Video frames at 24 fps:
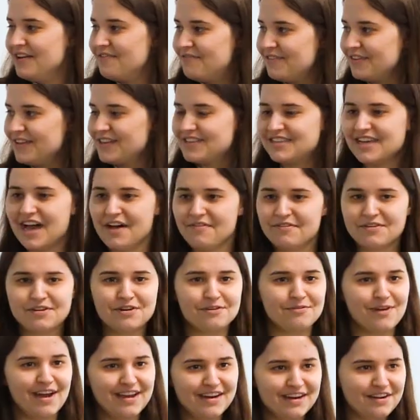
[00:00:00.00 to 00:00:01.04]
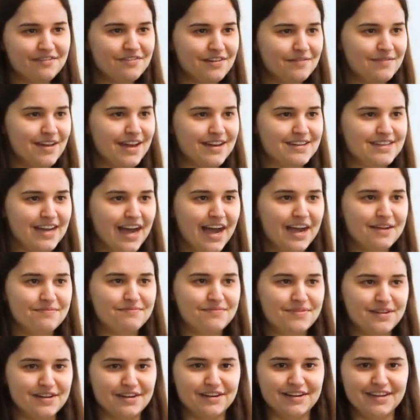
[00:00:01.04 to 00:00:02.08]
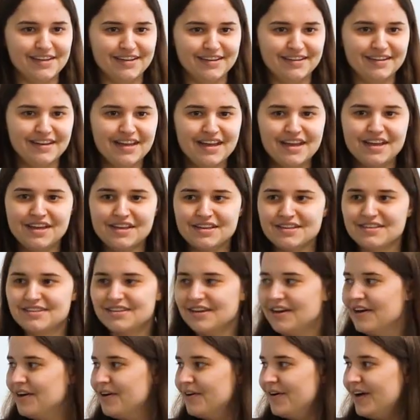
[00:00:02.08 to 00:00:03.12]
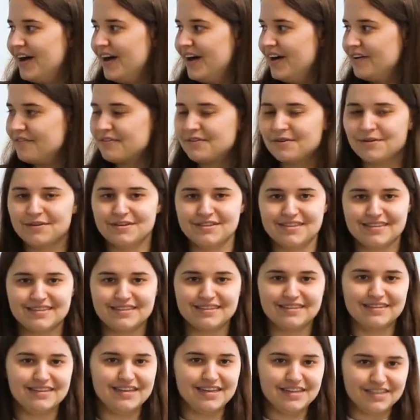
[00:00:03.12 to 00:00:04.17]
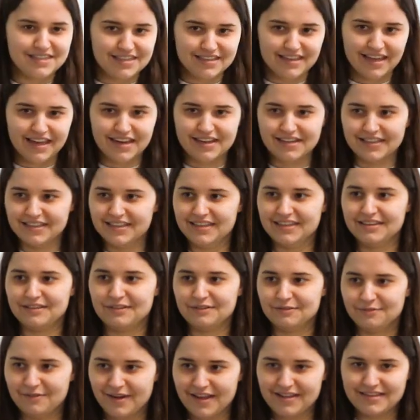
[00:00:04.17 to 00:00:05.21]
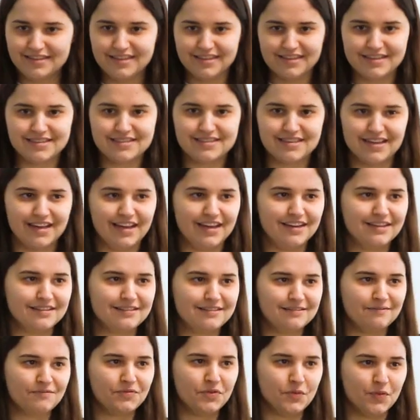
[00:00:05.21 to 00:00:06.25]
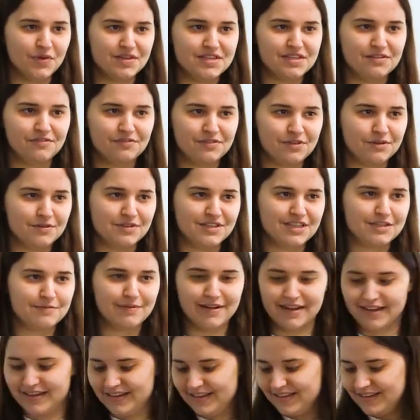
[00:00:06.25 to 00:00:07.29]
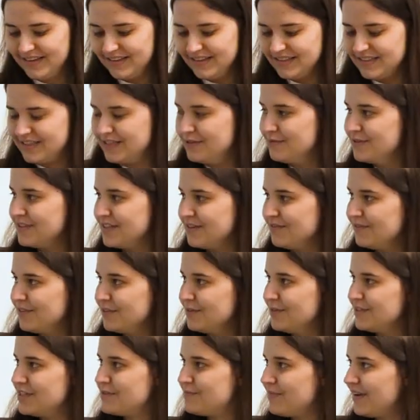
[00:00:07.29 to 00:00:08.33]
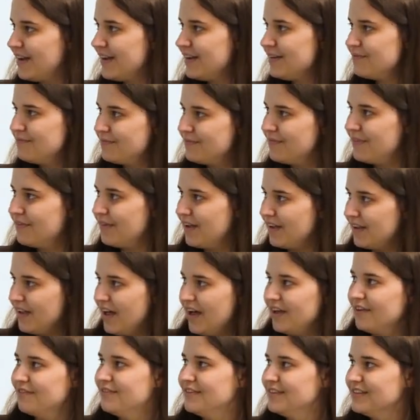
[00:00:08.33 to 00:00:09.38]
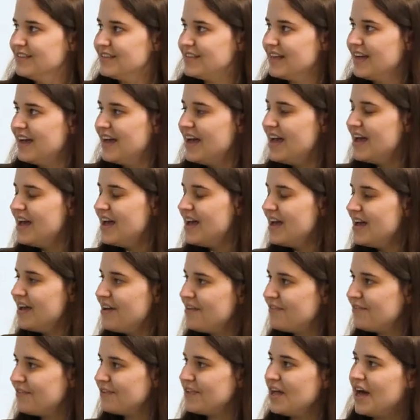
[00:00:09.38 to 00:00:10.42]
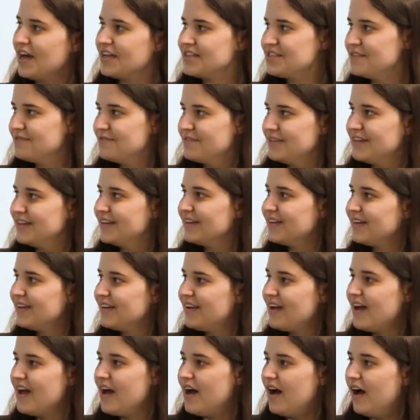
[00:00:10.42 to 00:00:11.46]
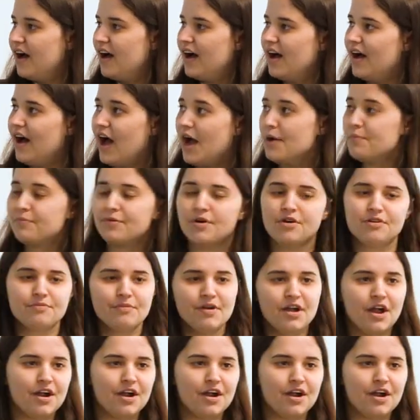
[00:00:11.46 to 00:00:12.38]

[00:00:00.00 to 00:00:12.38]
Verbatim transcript: philosophical writing from that time period. So, uh, of course, Nietzsche likely read this and was influenced by it, as he was influenced by a lot of his philosophy. Uh, I broke my